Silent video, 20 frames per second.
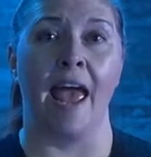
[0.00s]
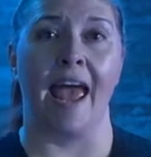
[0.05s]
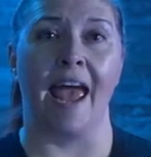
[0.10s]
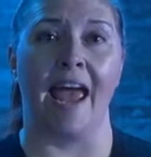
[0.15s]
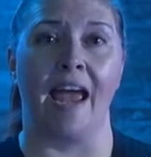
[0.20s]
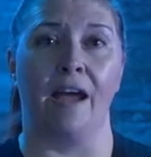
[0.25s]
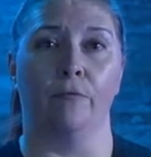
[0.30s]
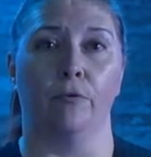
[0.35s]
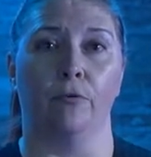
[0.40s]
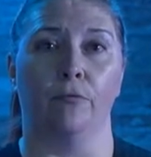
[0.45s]

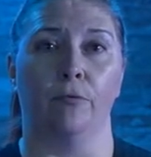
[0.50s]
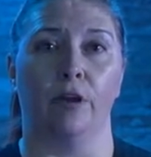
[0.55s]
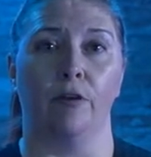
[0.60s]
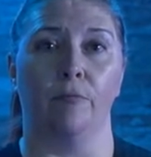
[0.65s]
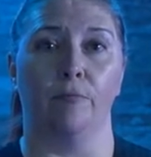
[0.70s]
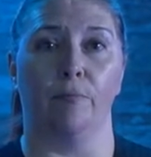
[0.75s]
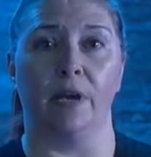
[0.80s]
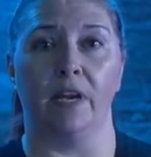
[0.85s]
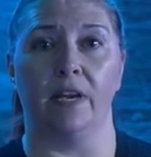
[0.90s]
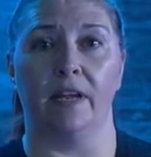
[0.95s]
and when we
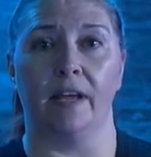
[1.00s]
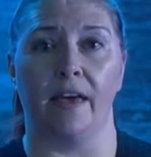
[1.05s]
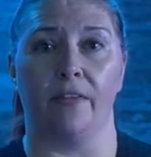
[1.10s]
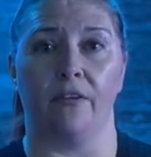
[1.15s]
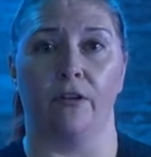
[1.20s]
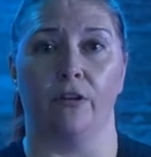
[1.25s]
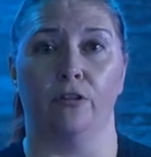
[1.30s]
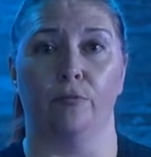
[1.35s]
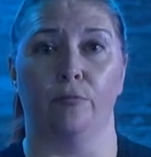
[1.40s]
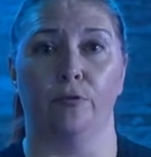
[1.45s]
can be
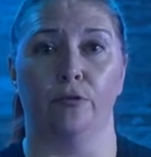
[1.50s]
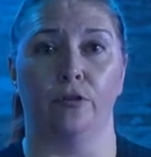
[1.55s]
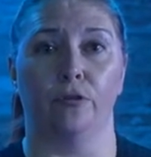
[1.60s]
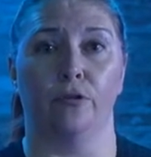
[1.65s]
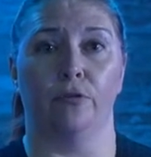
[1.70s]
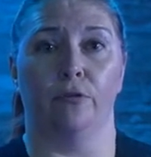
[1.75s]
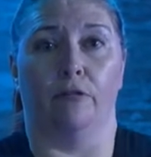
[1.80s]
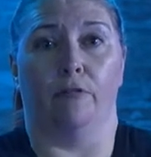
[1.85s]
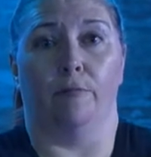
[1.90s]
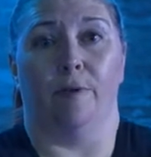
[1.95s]
together on the
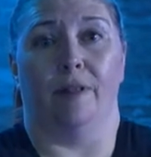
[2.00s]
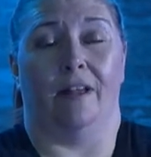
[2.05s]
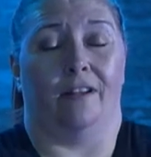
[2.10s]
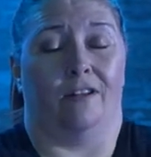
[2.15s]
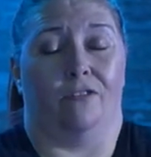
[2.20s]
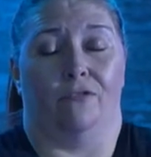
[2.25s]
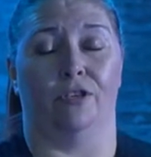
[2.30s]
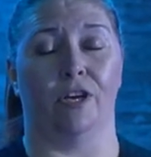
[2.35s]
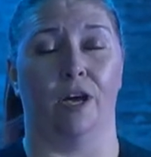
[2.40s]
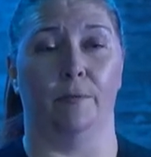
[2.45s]
blue, it'll be like
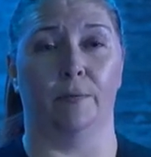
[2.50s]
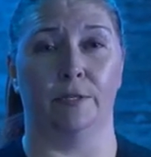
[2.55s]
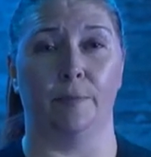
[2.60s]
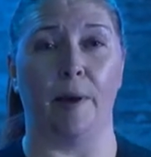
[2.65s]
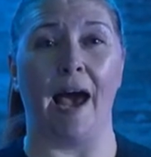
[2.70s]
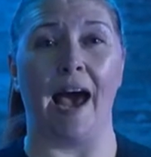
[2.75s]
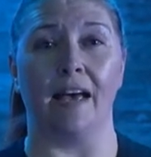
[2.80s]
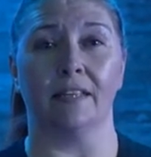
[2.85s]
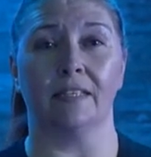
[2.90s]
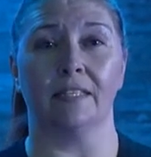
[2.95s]
no time has
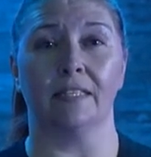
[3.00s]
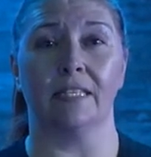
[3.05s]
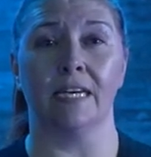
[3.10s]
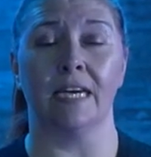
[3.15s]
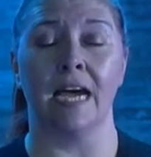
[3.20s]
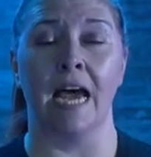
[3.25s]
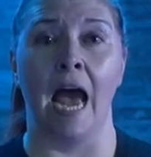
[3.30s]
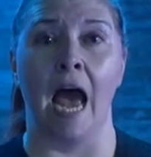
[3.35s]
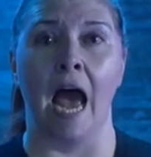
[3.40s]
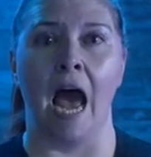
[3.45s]
passed.
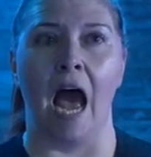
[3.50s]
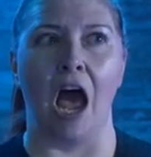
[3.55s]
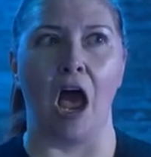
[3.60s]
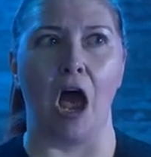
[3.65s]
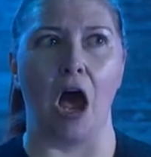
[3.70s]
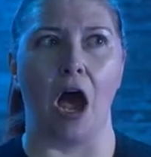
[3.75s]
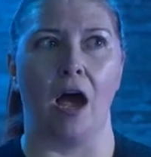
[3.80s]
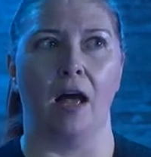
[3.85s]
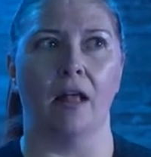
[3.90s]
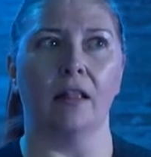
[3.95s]

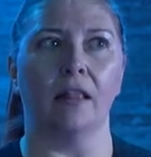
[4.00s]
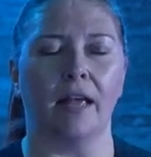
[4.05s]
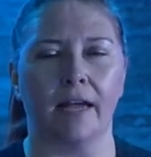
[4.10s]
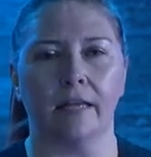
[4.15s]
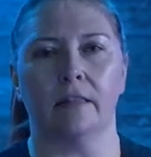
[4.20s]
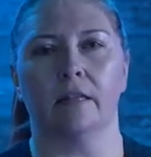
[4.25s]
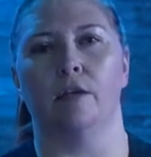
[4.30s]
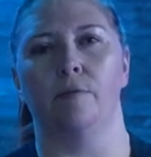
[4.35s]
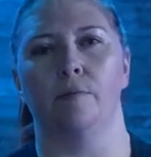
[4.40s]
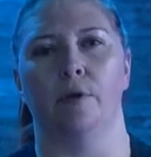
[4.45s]
I
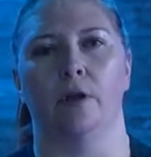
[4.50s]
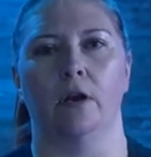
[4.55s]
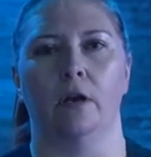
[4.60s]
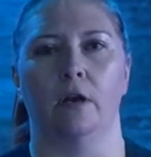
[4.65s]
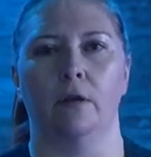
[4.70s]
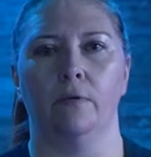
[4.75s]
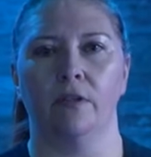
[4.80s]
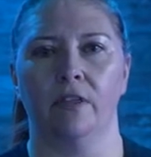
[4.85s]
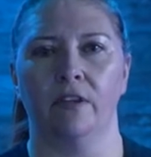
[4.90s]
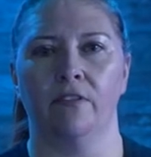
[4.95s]
like the
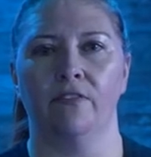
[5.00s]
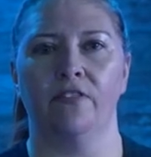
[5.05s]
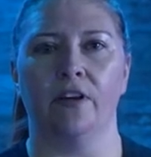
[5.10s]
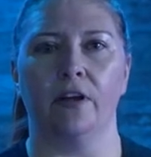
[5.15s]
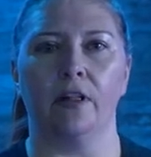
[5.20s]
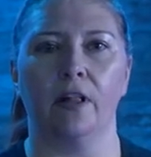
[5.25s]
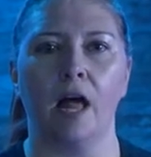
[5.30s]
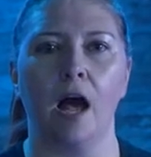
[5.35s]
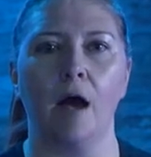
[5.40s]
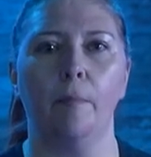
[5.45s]
community within
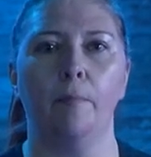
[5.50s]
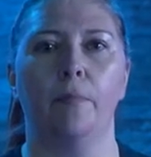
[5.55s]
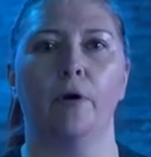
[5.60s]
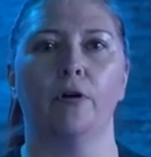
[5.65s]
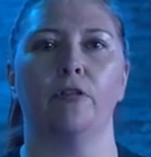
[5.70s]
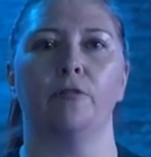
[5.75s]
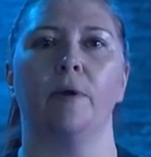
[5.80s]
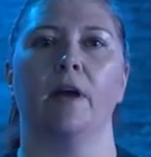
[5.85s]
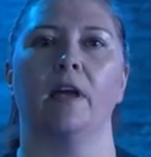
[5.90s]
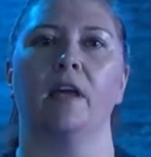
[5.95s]
Fit Club,
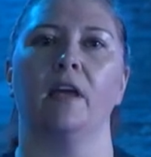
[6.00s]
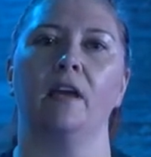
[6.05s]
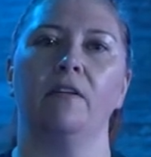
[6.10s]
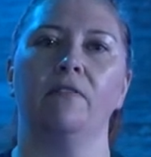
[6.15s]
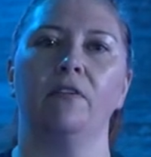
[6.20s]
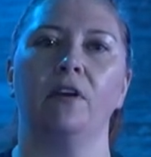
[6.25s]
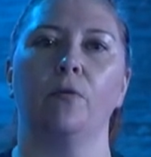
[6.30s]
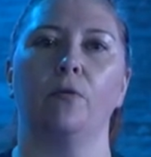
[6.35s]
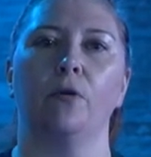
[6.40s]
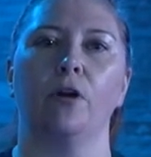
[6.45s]
both my
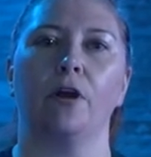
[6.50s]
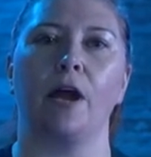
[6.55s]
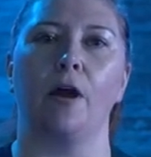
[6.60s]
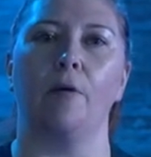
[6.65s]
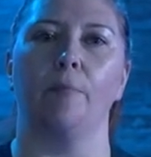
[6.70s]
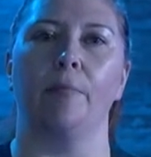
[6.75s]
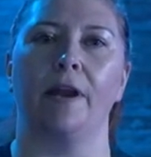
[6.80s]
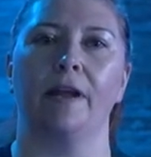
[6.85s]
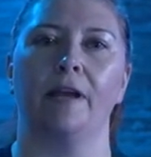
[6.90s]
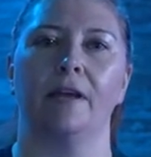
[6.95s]
evening
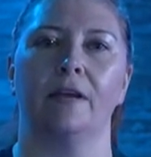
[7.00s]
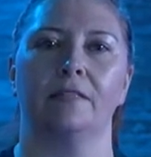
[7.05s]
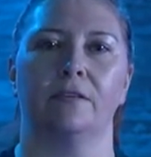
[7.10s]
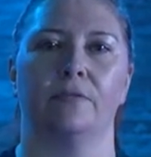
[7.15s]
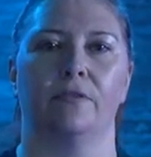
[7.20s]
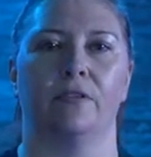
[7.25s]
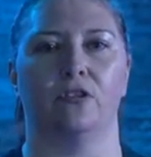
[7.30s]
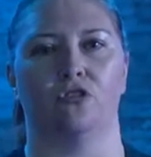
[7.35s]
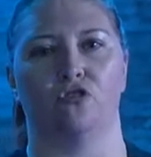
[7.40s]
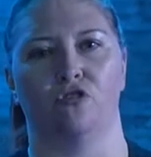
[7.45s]
workout buddies
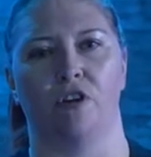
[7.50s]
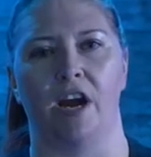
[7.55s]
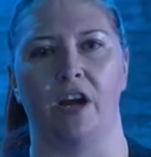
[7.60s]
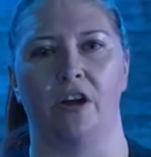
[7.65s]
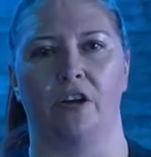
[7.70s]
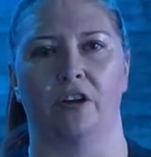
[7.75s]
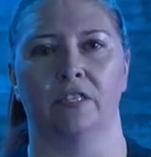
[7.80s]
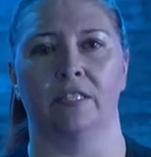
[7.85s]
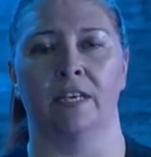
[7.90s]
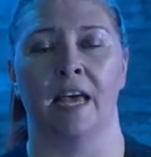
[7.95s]
and with the
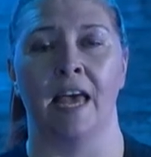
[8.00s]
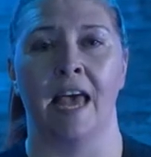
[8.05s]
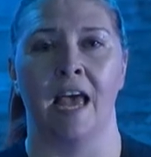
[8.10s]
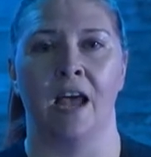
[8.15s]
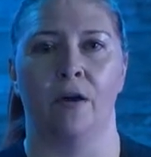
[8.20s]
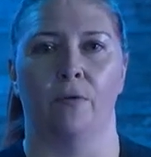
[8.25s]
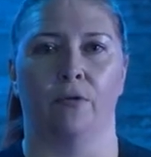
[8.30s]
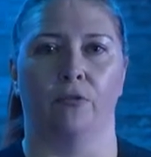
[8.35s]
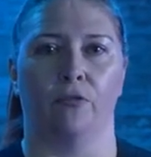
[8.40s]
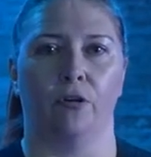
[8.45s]
trainers.
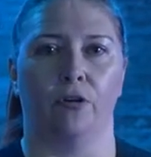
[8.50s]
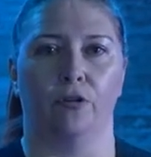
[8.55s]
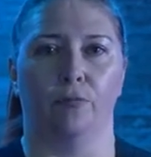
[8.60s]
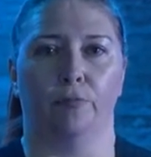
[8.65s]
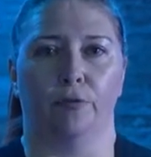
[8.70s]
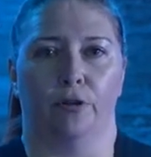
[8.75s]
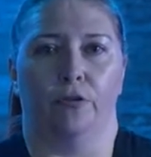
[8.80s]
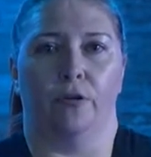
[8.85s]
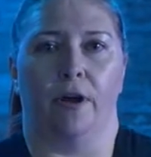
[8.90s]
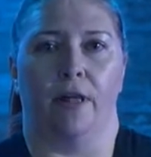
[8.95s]
When we're on the
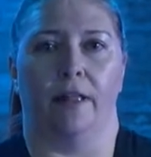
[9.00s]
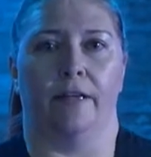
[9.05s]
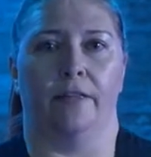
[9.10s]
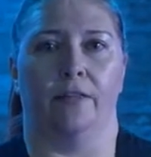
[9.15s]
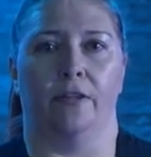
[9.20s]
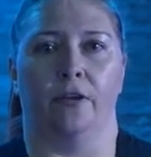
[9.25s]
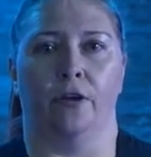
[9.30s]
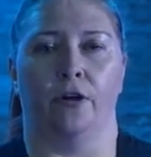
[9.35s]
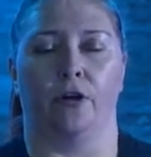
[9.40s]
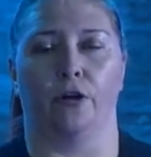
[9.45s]
blue, I like
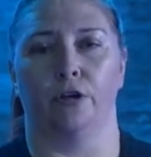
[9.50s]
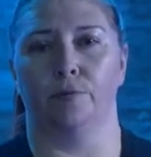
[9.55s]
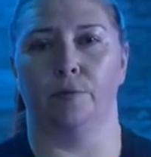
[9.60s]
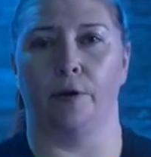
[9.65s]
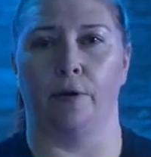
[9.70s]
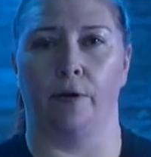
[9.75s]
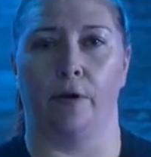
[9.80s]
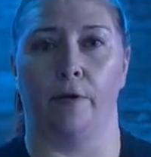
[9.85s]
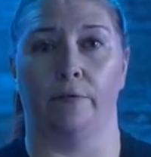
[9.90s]
the encouragement I